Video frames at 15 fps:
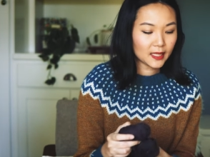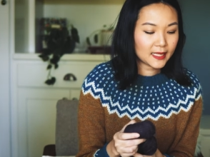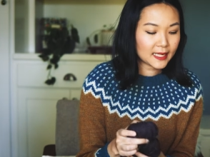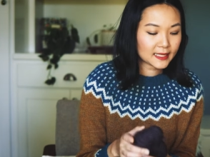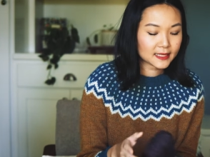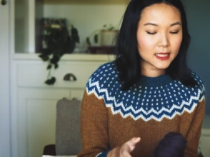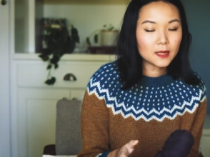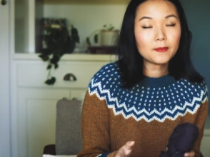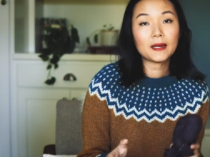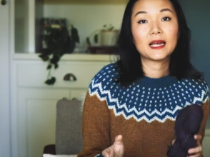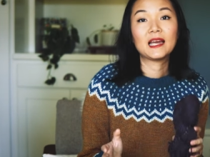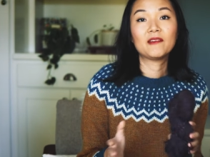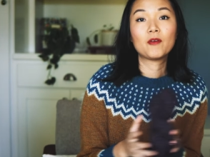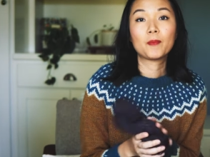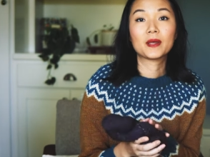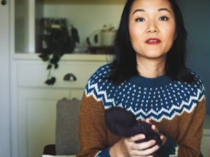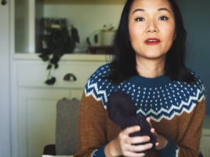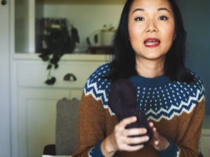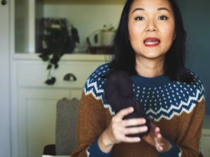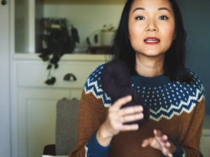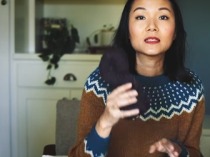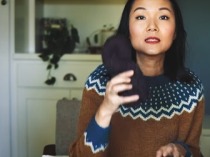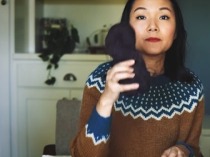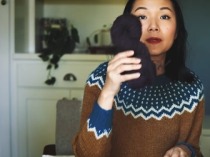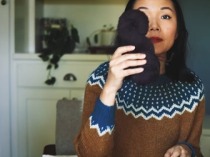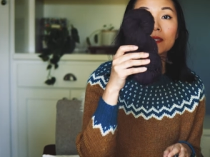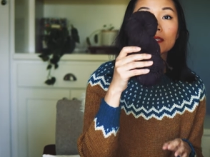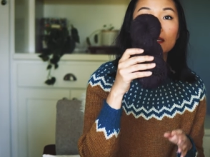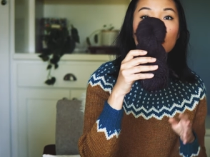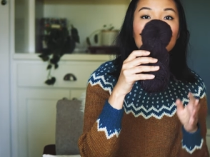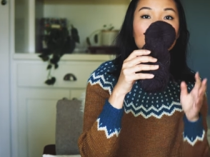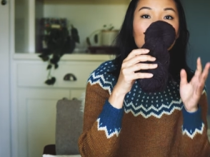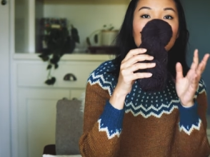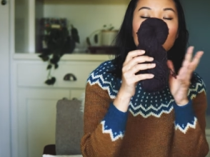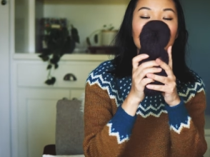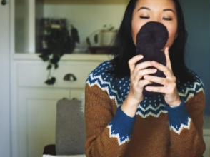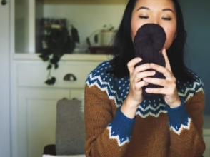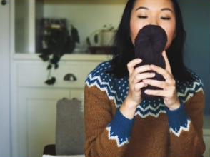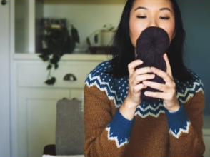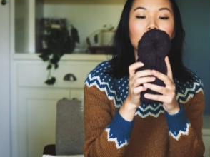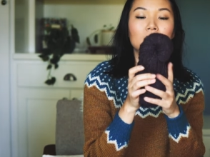Next up, I have a bit of hand, spin hand spinning.